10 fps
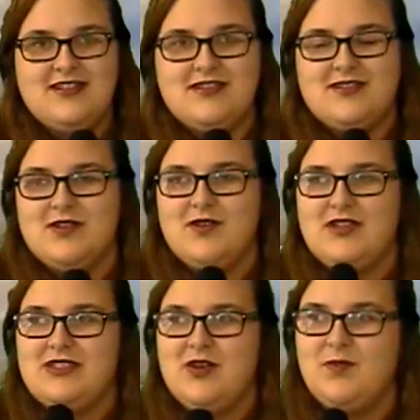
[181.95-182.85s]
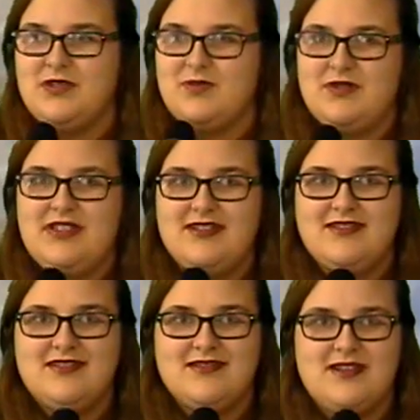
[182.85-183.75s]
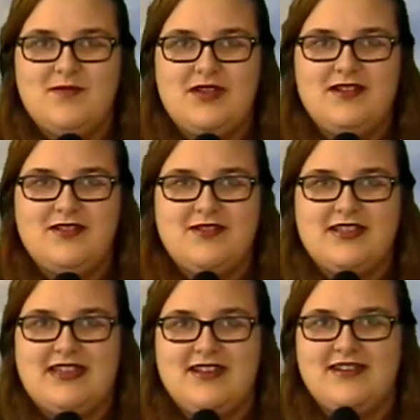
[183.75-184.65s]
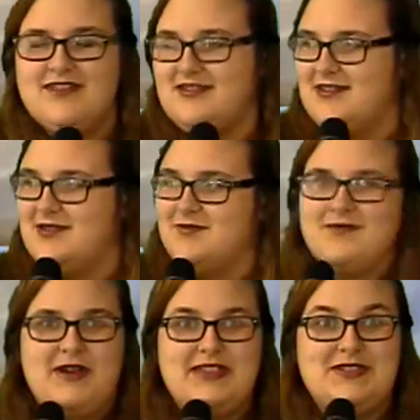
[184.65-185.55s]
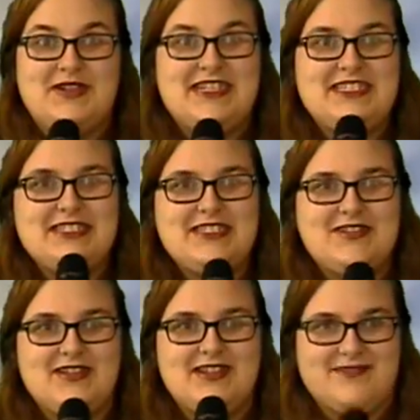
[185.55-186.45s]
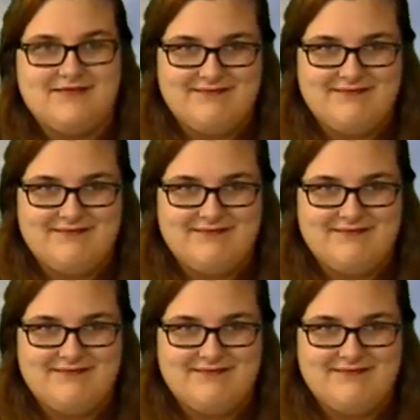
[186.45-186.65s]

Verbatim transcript: so let's hope spring is coming early. Um, back to you guys in the studio.